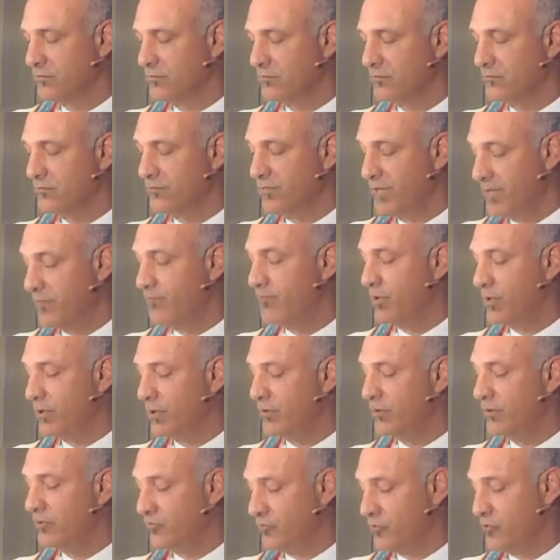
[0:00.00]
People
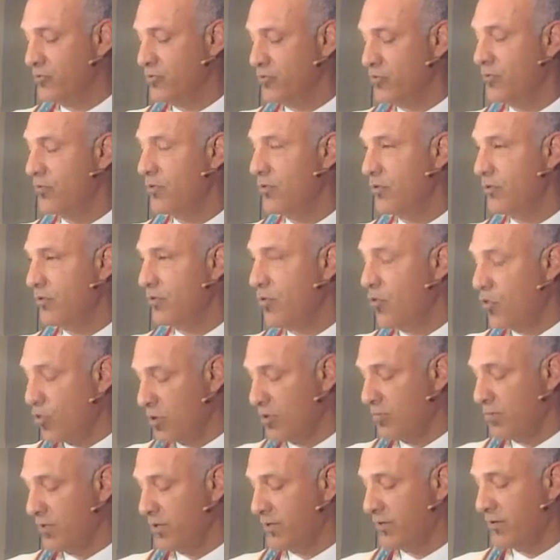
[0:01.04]
do
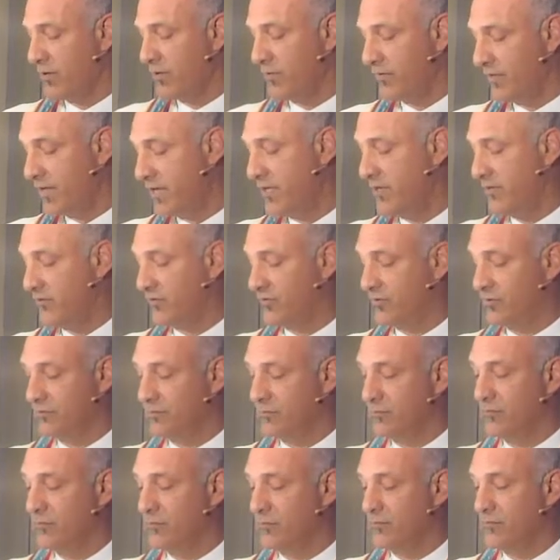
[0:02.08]
horrible things.
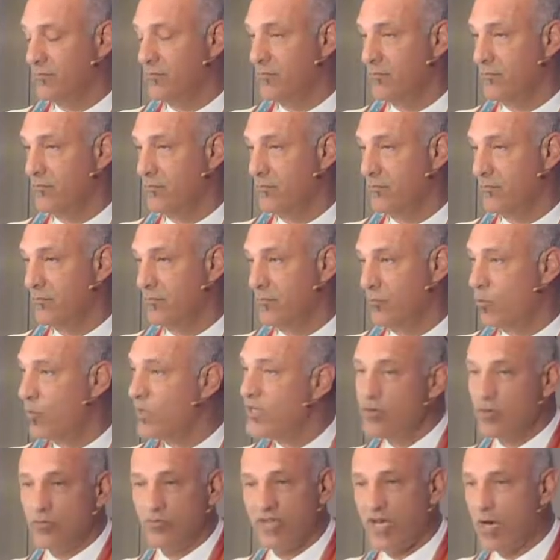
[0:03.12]
We
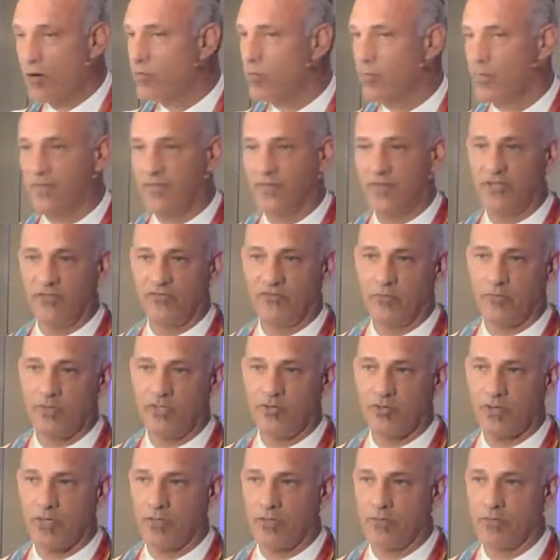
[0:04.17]
do terrible things to
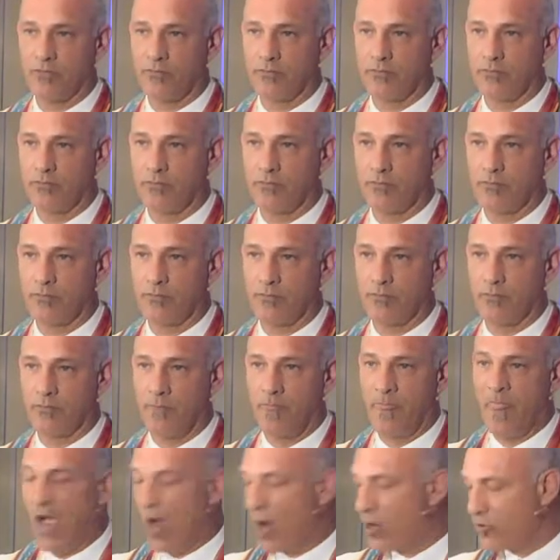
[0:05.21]
each other.
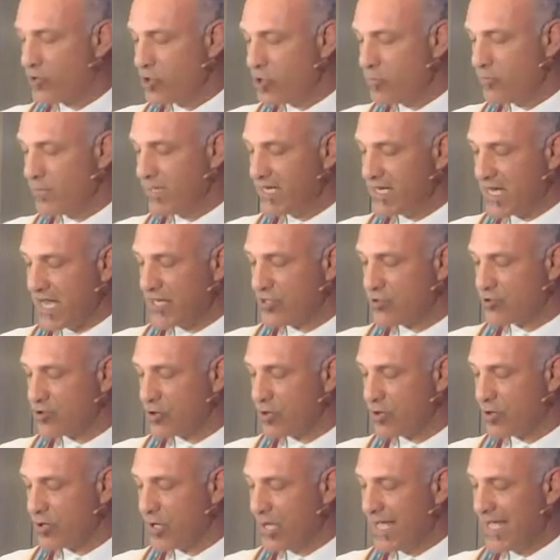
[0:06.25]
Our human
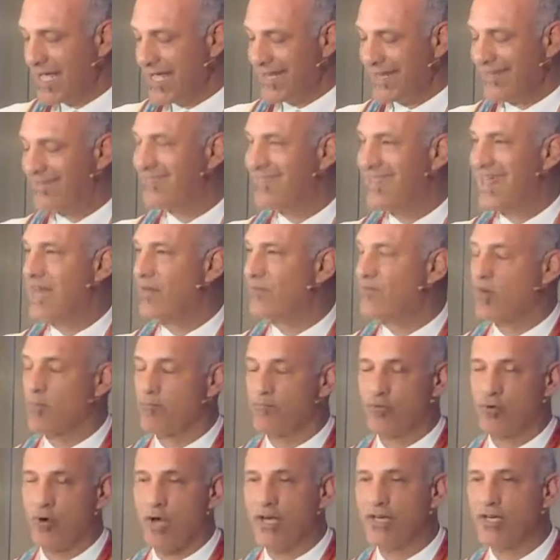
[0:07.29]
nature is that of a
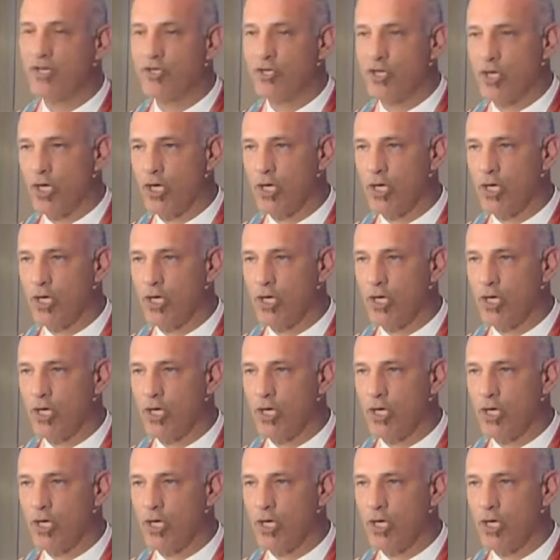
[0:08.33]
predator.